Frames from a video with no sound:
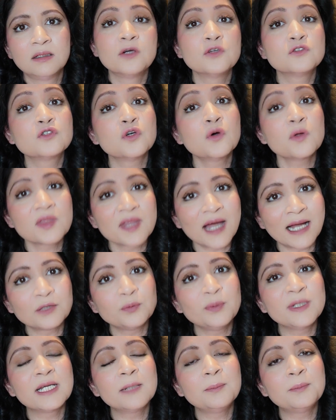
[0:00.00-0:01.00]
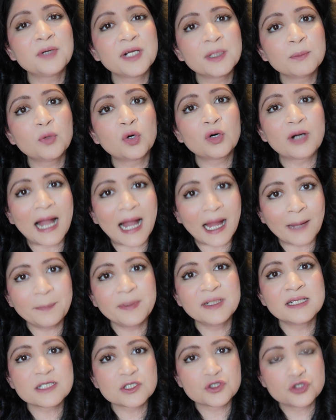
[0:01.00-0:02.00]
so that we can bring more
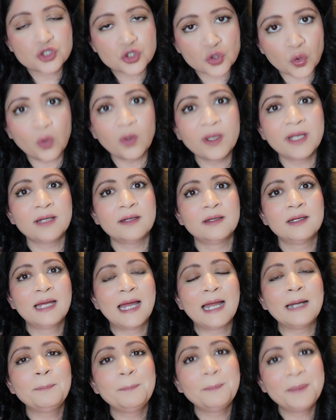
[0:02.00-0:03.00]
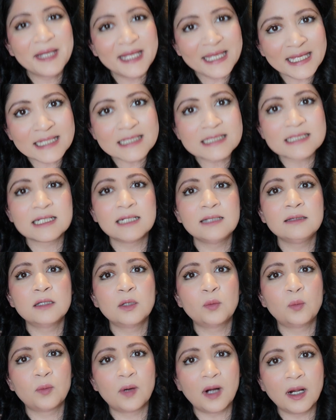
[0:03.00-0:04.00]
happiness, joy and peace in
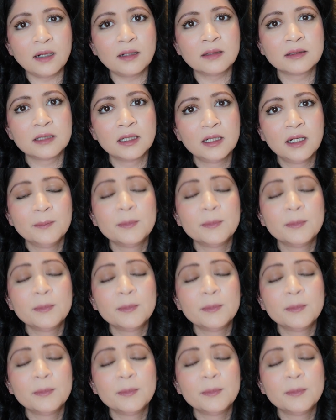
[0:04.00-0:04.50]
the world,